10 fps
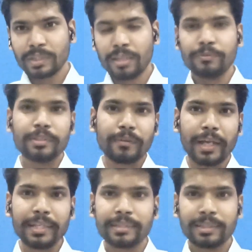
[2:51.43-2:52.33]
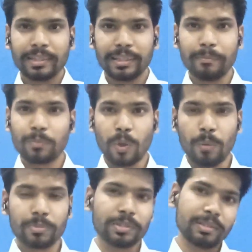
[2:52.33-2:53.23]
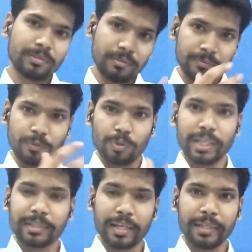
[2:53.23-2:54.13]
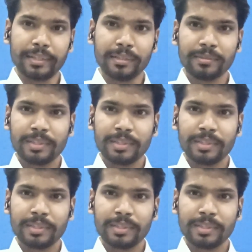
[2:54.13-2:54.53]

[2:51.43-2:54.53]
and we write a prompt for that idea,